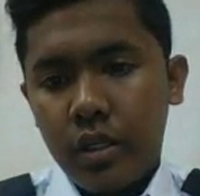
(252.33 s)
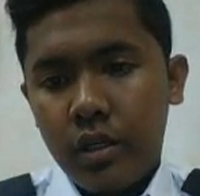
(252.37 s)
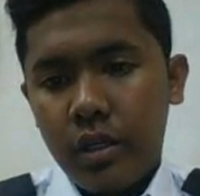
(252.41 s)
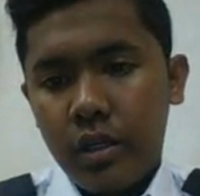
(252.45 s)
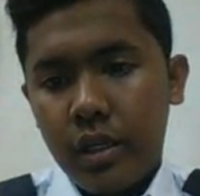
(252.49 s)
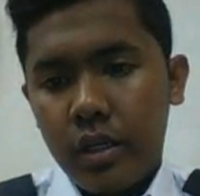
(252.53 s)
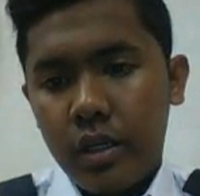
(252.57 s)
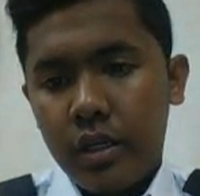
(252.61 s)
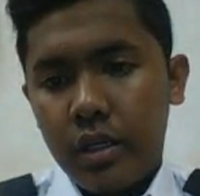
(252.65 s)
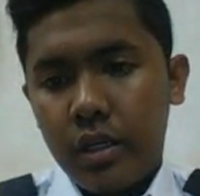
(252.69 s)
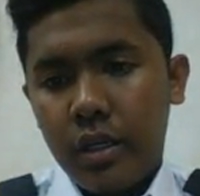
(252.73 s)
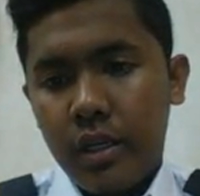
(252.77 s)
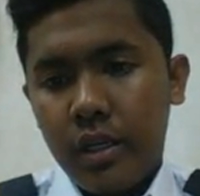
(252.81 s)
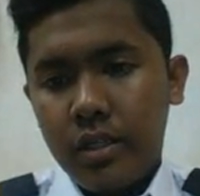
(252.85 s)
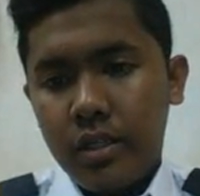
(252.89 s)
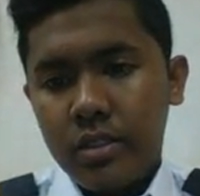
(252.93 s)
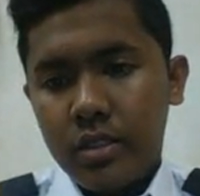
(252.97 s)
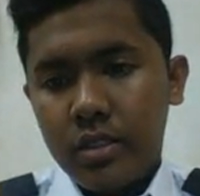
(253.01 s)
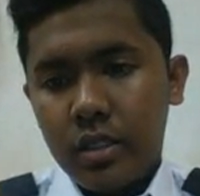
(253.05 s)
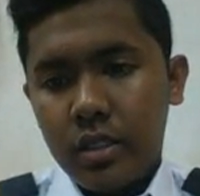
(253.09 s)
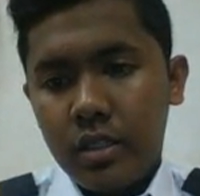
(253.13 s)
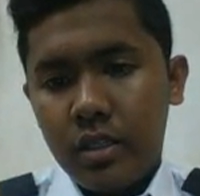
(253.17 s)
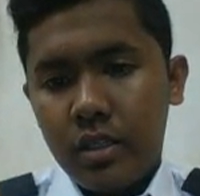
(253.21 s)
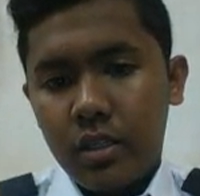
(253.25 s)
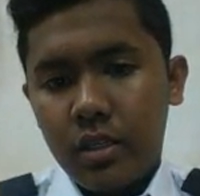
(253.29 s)
that a
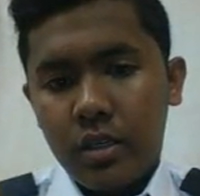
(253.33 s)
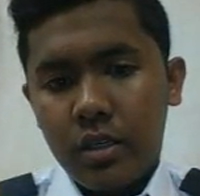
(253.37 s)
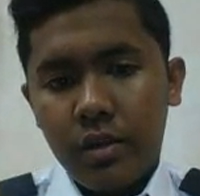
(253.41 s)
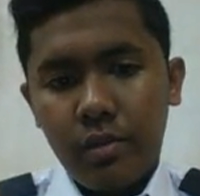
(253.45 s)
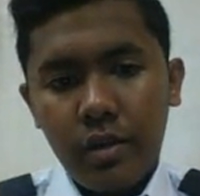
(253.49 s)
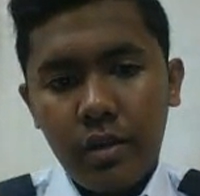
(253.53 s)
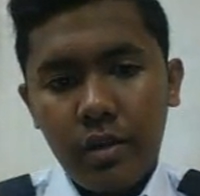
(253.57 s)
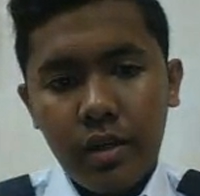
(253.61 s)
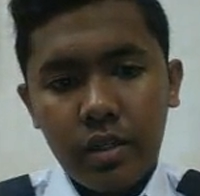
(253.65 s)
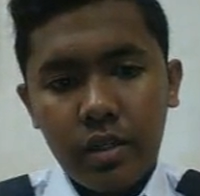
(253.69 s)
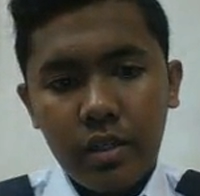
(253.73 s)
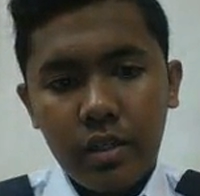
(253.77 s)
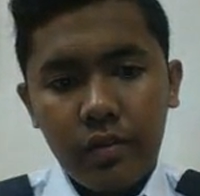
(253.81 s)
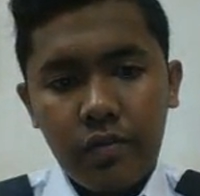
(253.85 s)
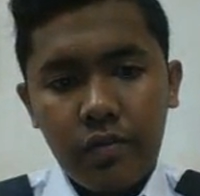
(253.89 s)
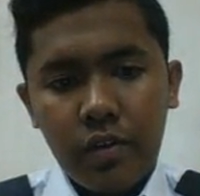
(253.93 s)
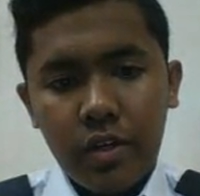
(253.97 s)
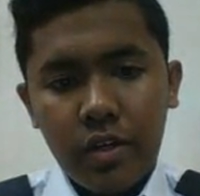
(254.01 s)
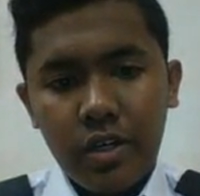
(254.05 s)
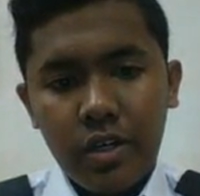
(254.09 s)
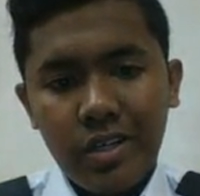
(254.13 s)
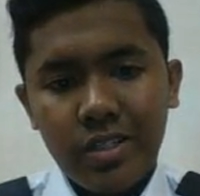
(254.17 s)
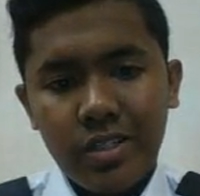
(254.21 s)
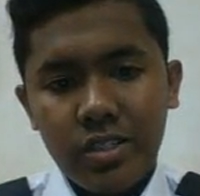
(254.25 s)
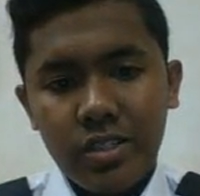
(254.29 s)
lens in a camera
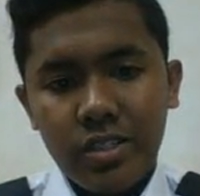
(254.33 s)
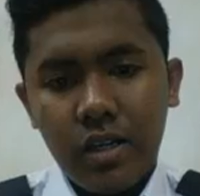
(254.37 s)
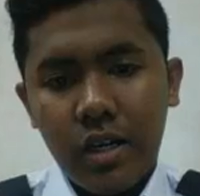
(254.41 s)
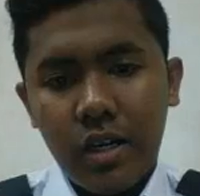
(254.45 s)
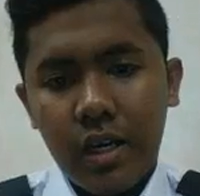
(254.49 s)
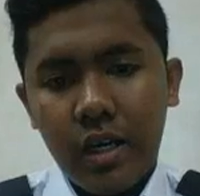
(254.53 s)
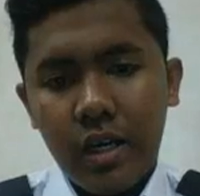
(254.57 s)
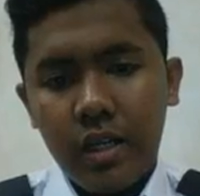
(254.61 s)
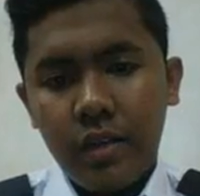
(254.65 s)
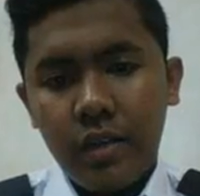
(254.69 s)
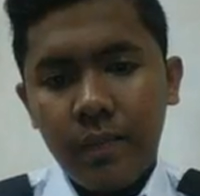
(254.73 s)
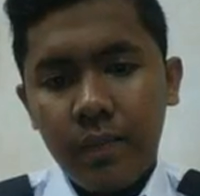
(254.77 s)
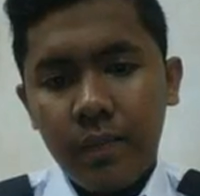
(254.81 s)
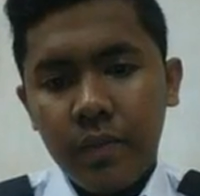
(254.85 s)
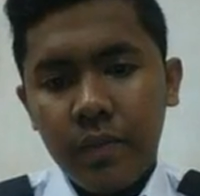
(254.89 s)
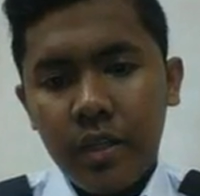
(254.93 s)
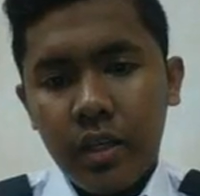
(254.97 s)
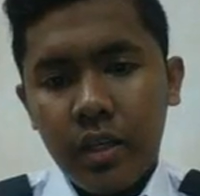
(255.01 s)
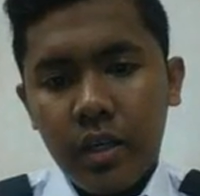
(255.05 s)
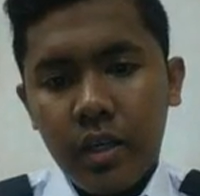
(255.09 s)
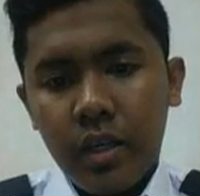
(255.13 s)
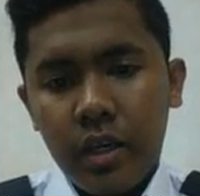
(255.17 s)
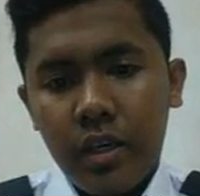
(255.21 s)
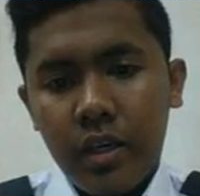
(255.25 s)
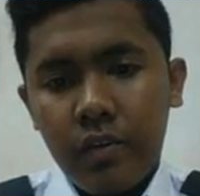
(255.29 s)
focuses light
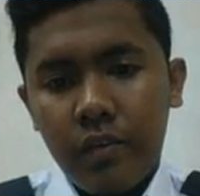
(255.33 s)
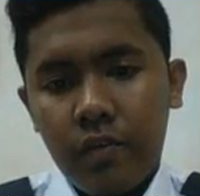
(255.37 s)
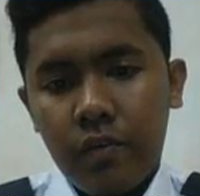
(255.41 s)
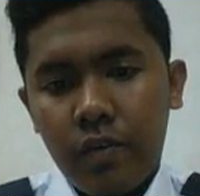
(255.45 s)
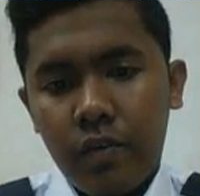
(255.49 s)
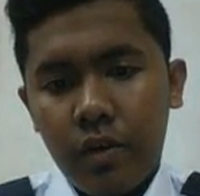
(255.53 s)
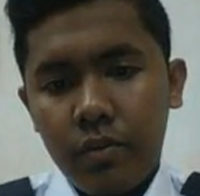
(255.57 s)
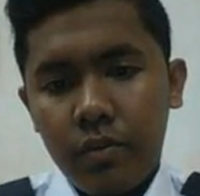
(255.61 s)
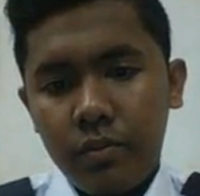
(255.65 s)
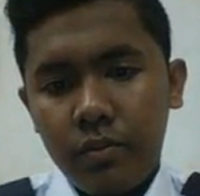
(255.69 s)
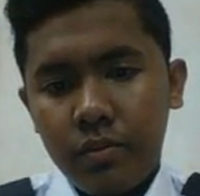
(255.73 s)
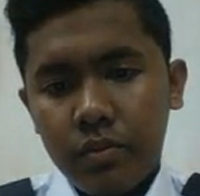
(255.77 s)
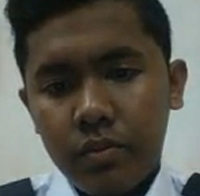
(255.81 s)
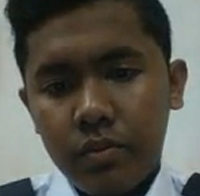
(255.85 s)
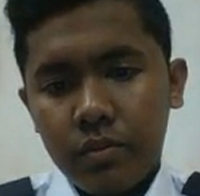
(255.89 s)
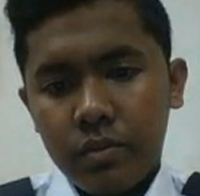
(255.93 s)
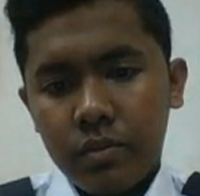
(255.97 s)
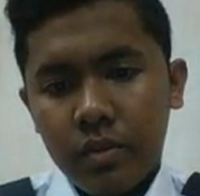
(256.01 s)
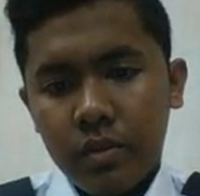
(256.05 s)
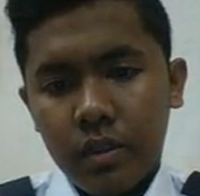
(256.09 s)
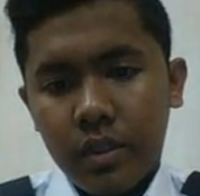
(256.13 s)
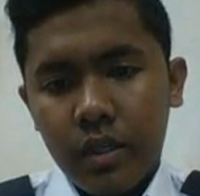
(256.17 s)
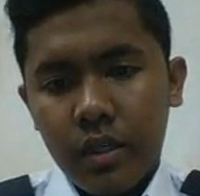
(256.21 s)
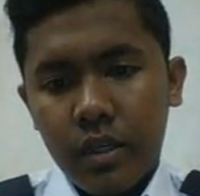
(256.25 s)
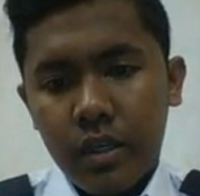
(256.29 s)
and form
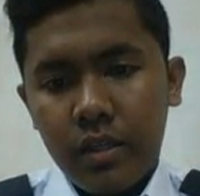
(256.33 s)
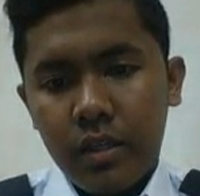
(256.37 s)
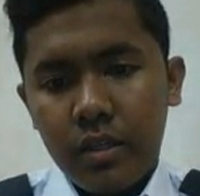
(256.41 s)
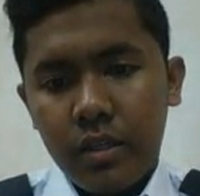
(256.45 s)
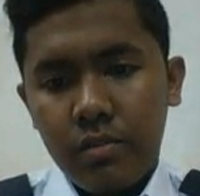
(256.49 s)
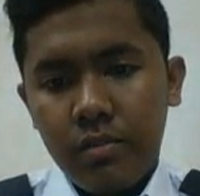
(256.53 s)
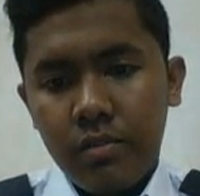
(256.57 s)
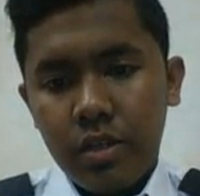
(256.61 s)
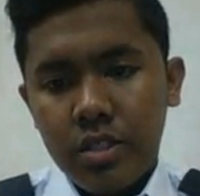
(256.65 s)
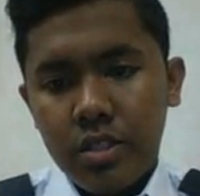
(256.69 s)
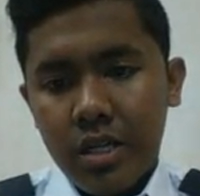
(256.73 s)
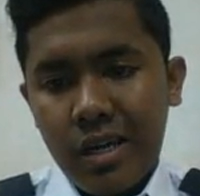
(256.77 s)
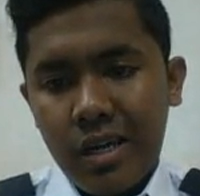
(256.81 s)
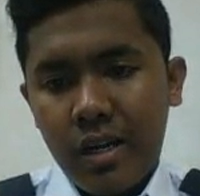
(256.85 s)
an image.